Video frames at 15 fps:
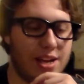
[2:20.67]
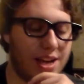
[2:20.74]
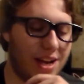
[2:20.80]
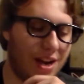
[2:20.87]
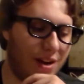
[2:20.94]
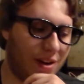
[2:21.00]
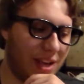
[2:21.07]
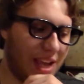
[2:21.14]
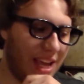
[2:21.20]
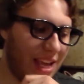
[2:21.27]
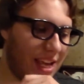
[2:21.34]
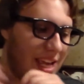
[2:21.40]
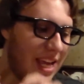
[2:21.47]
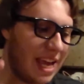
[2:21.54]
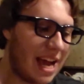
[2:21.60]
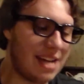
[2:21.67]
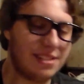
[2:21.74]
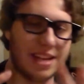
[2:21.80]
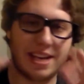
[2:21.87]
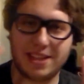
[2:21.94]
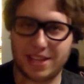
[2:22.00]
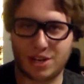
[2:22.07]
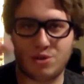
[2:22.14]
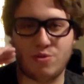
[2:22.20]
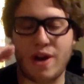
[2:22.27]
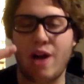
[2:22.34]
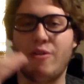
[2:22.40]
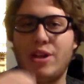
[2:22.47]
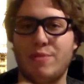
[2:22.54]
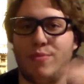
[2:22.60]
you know he has the
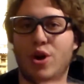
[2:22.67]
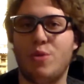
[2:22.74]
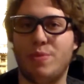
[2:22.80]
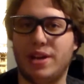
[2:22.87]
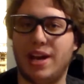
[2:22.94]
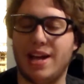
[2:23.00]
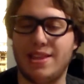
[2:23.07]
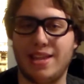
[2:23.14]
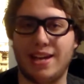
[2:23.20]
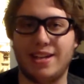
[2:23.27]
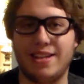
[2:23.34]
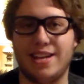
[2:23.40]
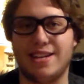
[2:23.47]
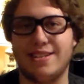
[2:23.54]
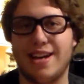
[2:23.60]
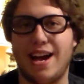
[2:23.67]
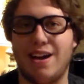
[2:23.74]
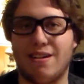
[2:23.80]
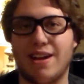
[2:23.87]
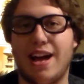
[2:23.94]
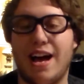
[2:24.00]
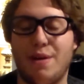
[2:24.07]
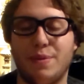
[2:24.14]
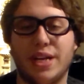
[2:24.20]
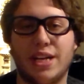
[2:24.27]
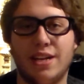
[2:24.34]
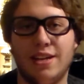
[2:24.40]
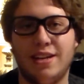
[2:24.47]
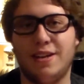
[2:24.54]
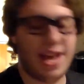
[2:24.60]
crowning moment, I think, in the entire comic.